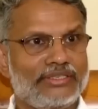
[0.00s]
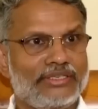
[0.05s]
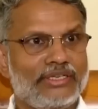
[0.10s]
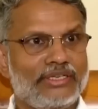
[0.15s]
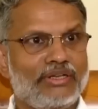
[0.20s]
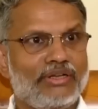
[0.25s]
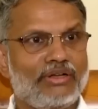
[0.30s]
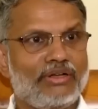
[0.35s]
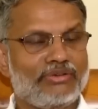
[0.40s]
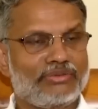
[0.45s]

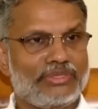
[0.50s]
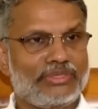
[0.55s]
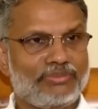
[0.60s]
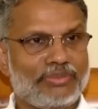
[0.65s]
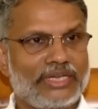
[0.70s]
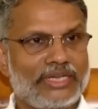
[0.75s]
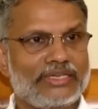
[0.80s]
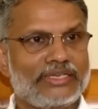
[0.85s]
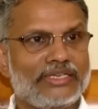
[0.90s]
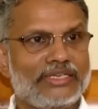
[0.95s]
of the
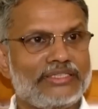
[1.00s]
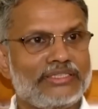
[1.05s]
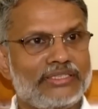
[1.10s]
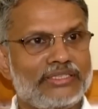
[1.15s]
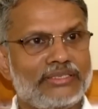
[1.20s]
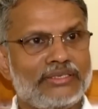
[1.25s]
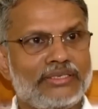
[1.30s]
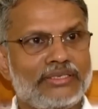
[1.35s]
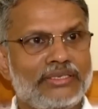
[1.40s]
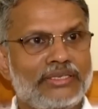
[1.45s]
package
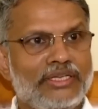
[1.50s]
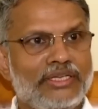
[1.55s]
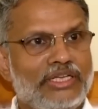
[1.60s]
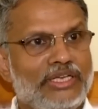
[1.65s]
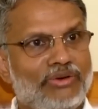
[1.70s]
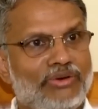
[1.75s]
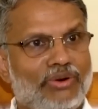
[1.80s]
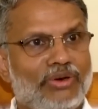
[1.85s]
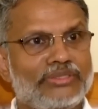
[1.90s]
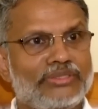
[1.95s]
in
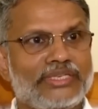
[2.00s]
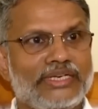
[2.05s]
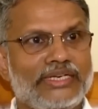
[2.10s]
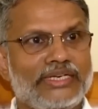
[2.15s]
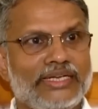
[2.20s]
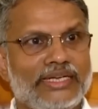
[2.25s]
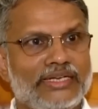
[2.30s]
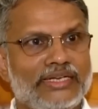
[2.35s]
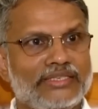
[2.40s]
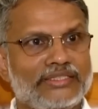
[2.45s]
all three
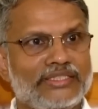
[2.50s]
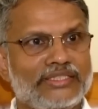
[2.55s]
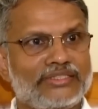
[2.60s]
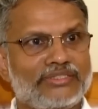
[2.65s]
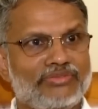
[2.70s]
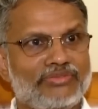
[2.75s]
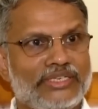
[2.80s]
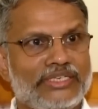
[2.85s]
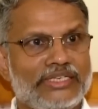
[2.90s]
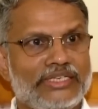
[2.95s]
directions,
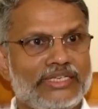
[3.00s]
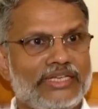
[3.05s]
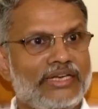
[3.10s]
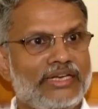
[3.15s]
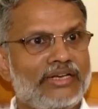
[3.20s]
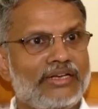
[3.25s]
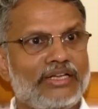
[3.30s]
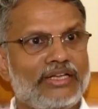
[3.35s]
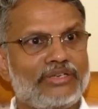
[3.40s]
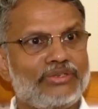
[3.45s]
vertical
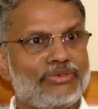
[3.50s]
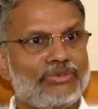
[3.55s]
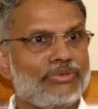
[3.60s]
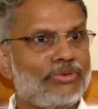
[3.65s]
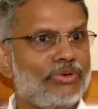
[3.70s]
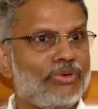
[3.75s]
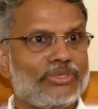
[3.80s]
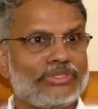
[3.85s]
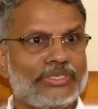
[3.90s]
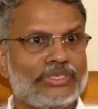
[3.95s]
and two
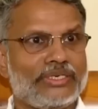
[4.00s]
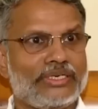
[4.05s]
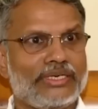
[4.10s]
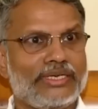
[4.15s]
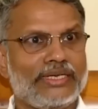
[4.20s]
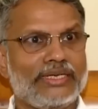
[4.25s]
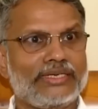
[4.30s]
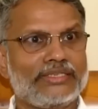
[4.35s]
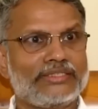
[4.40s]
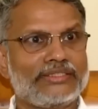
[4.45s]
horizontal
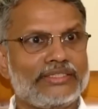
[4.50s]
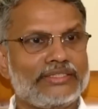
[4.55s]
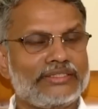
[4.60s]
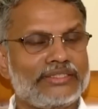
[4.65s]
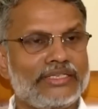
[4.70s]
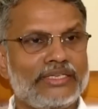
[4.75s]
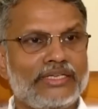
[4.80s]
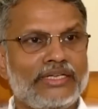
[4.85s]
directions.